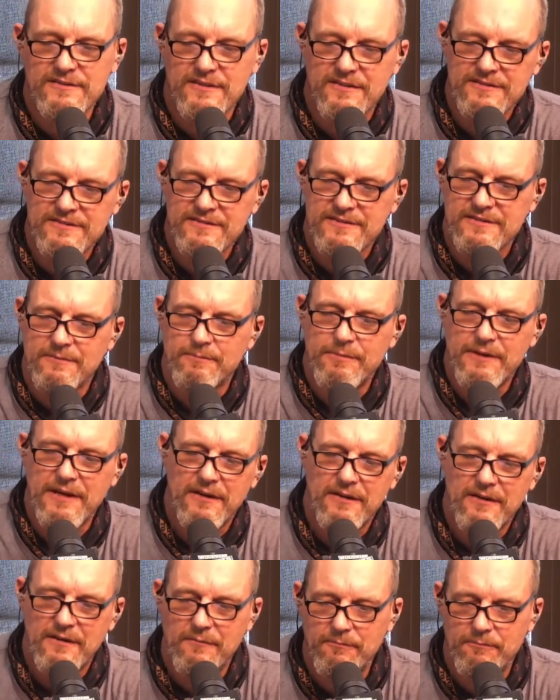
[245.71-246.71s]
Now, this is a
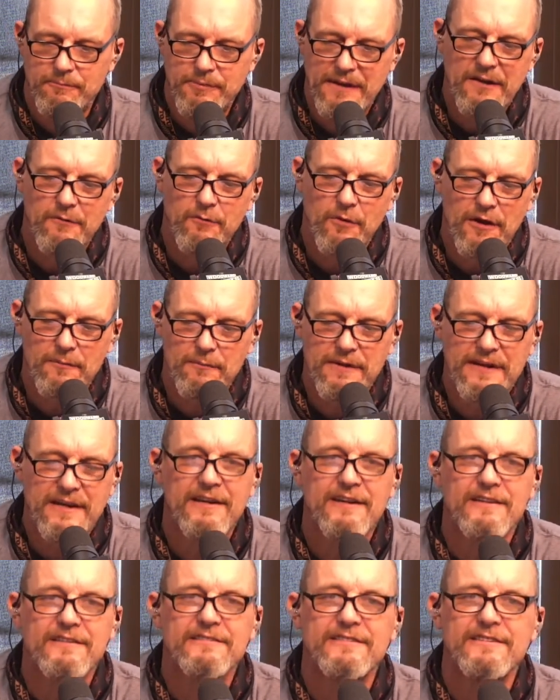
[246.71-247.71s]
big, big one
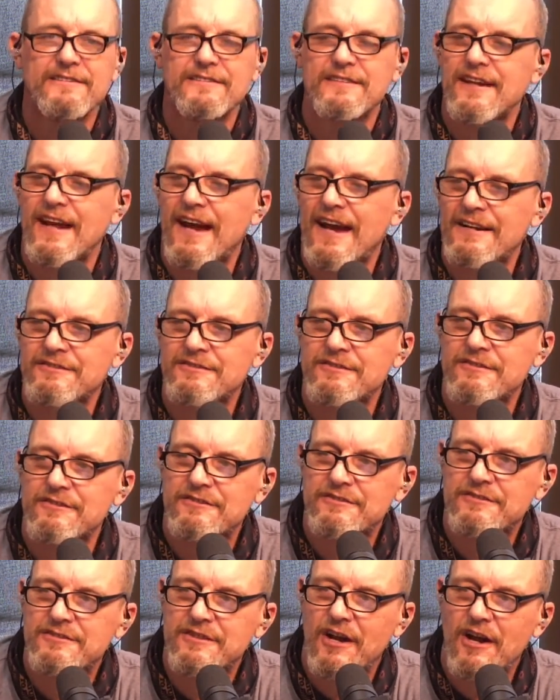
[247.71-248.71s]
because he's a
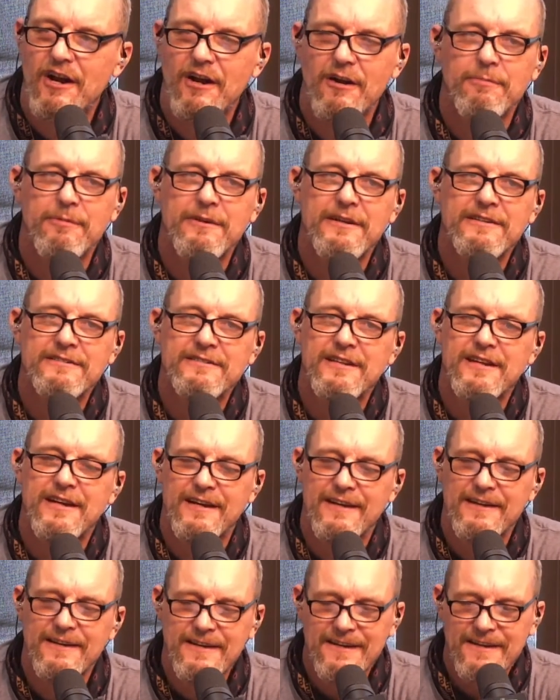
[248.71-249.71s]
national star, but,
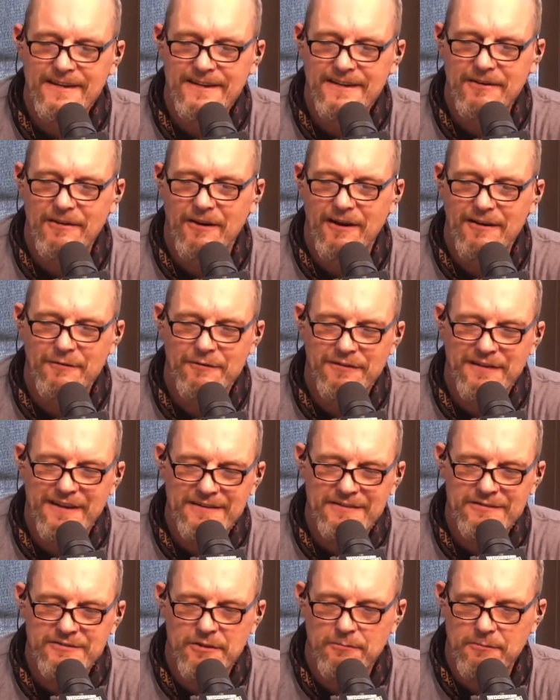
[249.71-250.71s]
you know, I don't
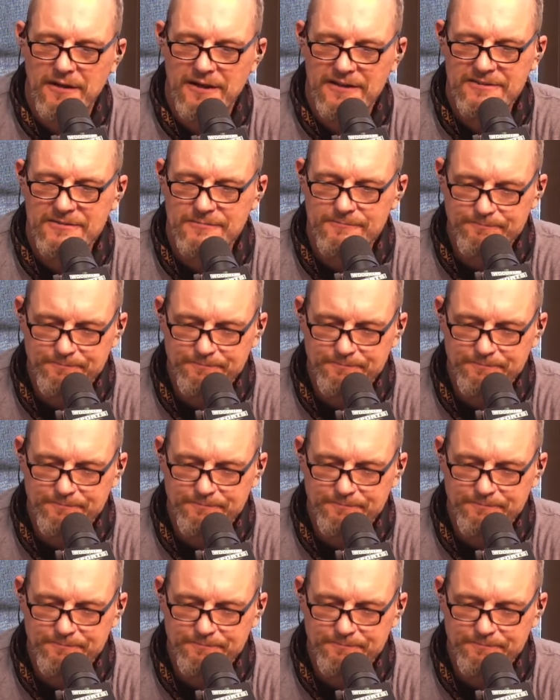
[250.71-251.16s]
think so much